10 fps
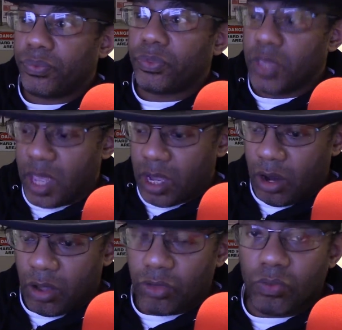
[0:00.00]
they
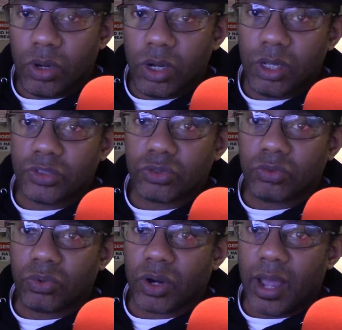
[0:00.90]
are the ones
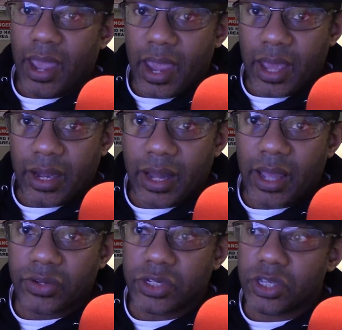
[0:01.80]
where I had an
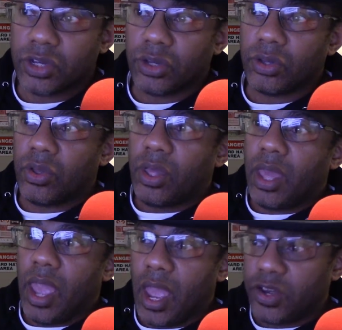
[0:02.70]
idea
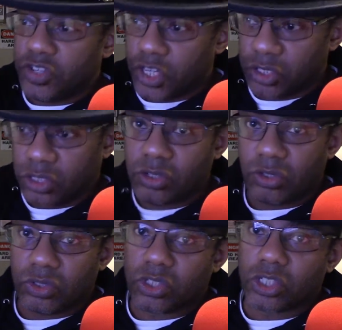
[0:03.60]
and just
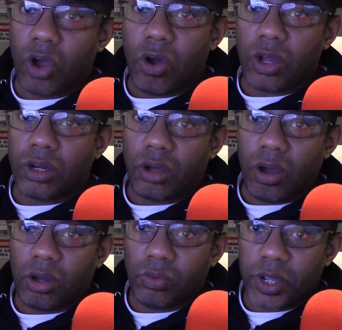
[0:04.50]
saw it
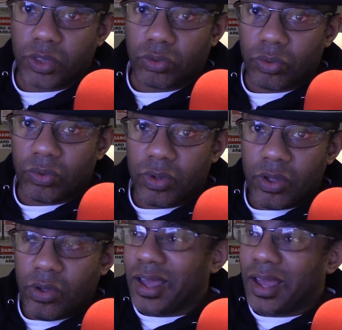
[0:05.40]
all the way through.
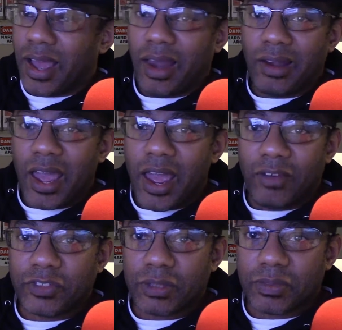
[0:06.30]
I
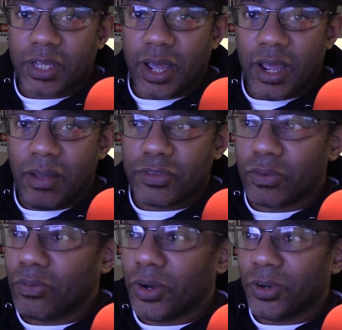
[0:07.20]
laugh sometimes
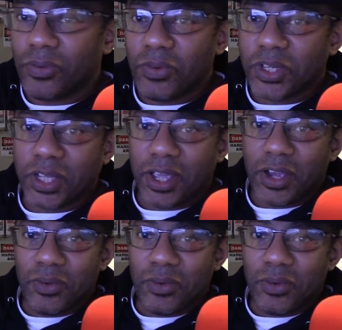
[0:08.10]
and wonder, what the hell